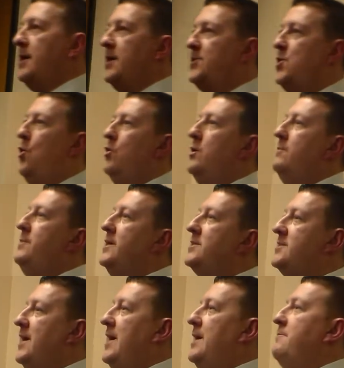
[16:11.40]
They told them the
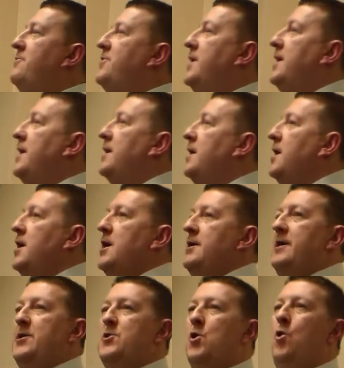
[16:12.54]
same thing
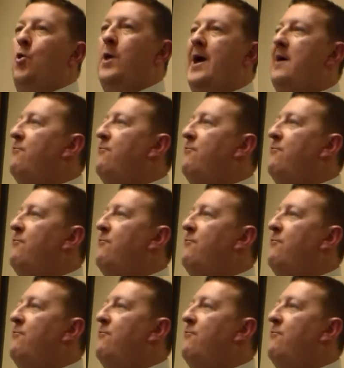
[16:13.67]
they told